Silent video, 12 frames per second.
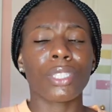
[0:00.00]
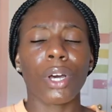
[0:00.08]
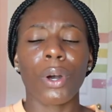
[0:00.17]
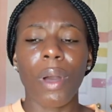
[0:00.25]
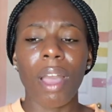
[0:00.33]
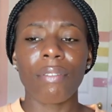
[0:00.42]

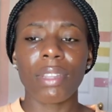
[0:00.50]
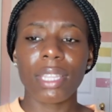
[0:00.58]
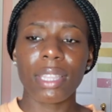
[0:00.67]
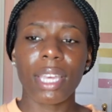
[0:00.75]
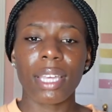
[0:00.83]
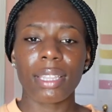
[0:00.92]
So I really
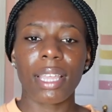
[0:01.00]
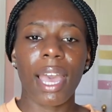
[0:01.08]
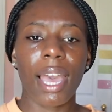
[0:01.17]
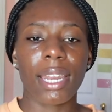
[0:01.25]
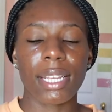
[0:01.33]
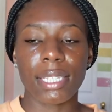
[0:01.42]
think
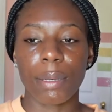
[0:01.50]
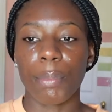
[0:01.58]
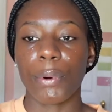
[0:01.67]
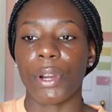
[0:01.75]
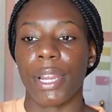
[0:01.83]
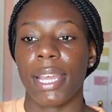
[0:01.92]
that it's
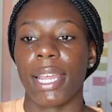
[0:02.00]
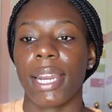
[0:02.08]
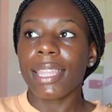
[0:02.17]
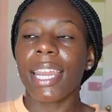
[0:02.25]
important